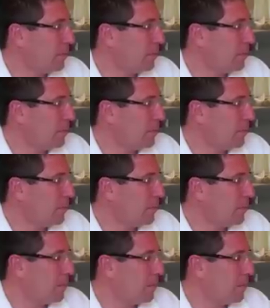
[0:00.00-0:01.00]

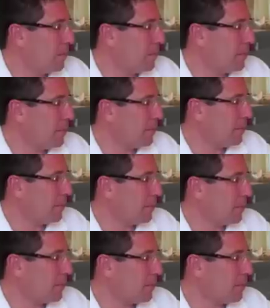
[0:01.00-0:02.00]

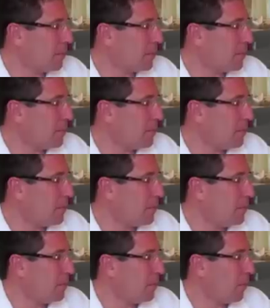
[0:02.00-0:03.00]

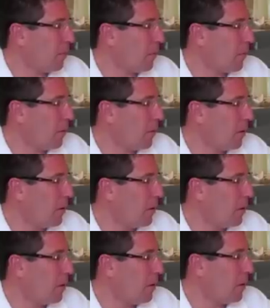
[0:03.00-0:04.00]

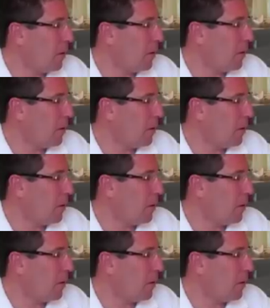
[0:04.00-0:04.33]
(not speaking)